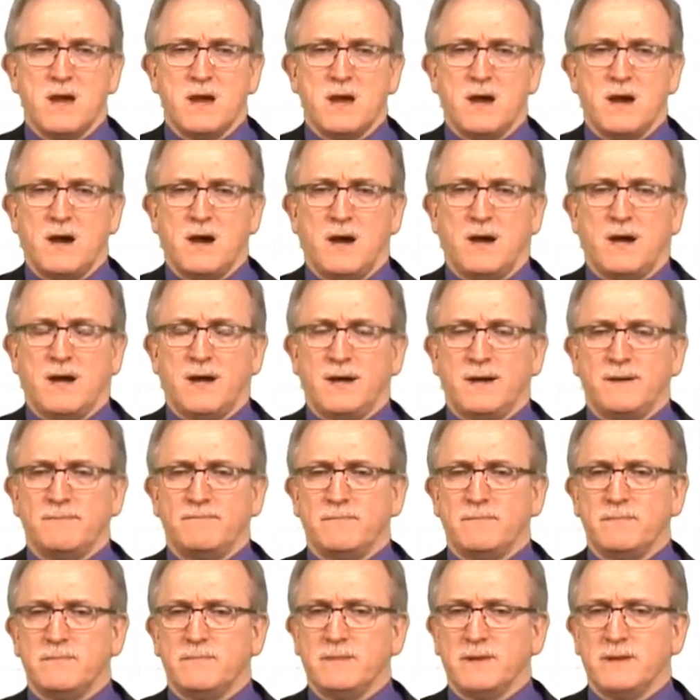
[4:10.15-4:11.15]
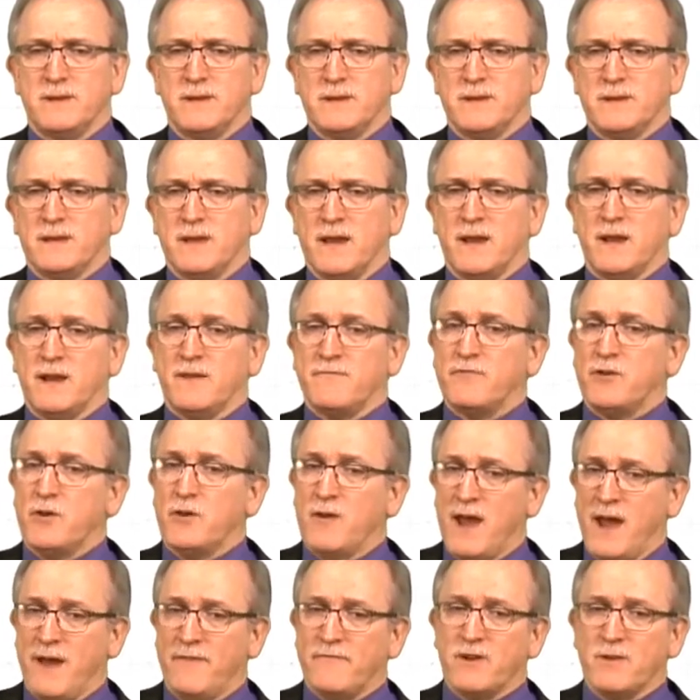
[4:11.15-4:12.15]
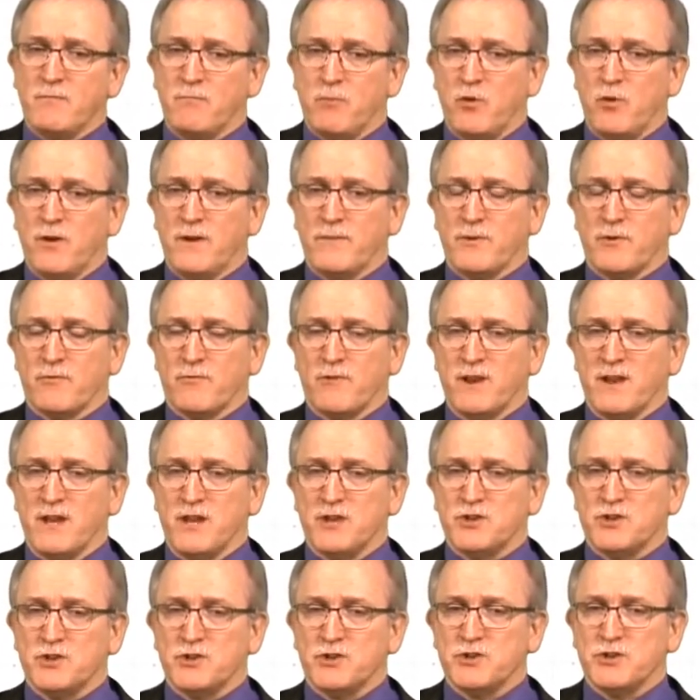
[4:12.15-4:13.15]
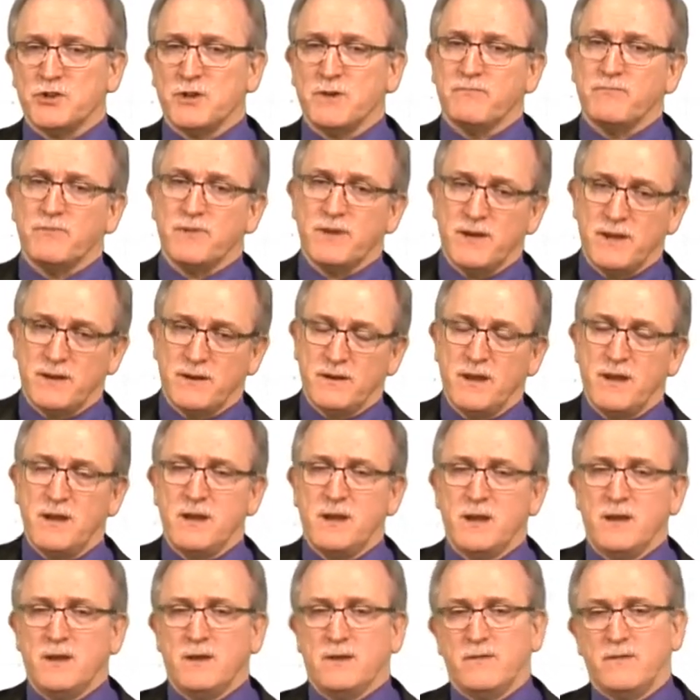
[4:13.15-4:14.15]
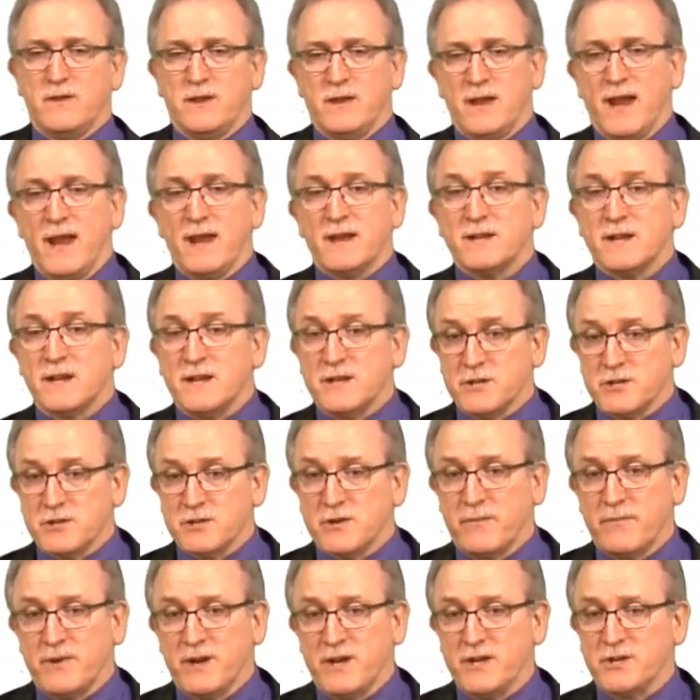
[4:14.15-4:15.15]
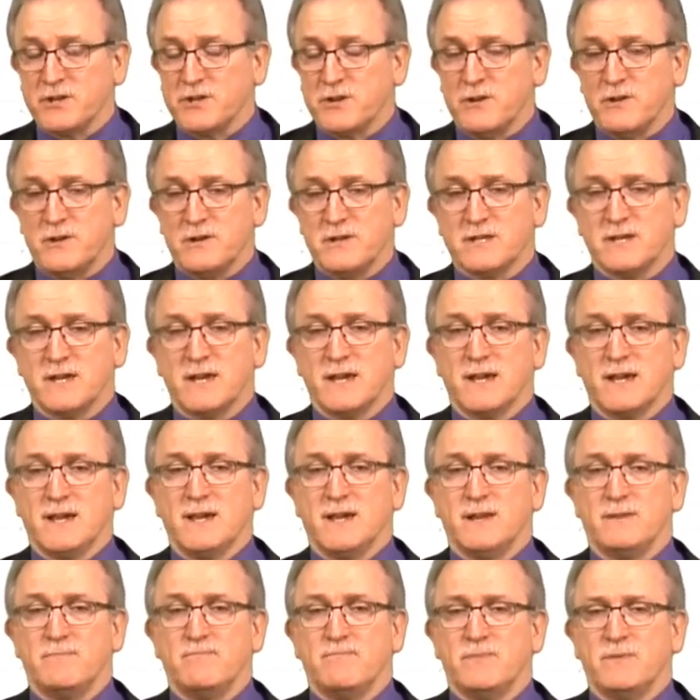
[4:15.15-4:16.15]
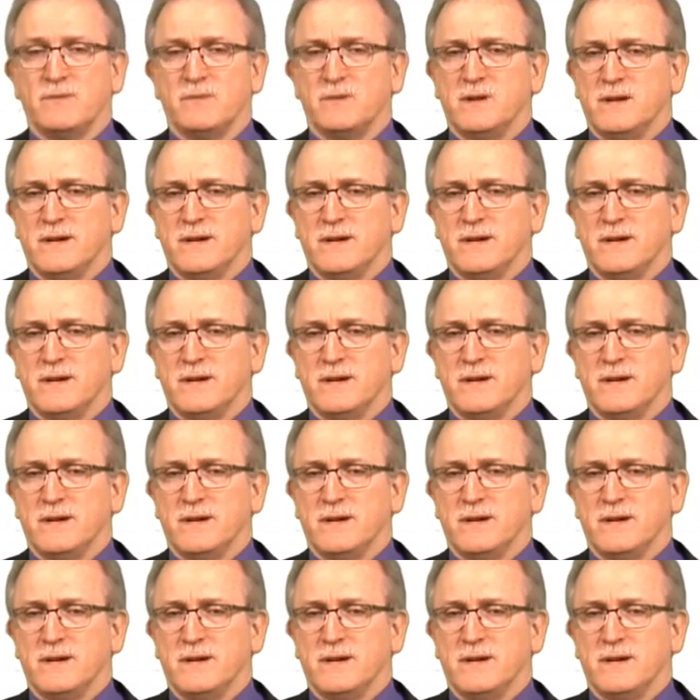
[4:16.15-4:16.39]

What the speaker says: And if you have an employment relationship, then the anti-discrimination laws kick in.